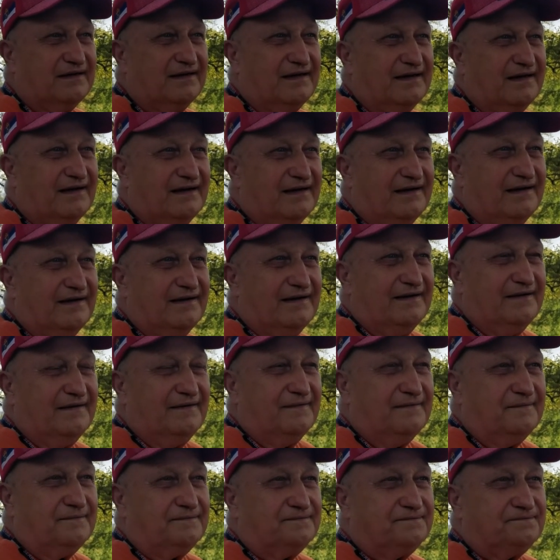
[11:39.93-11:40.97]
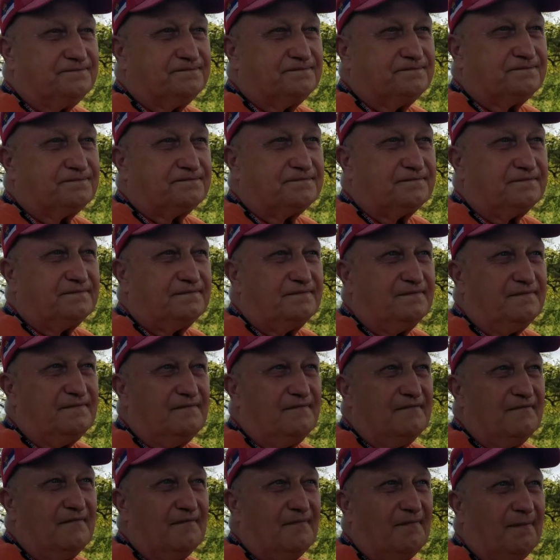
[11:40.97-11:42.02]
No one is speaking in this clip.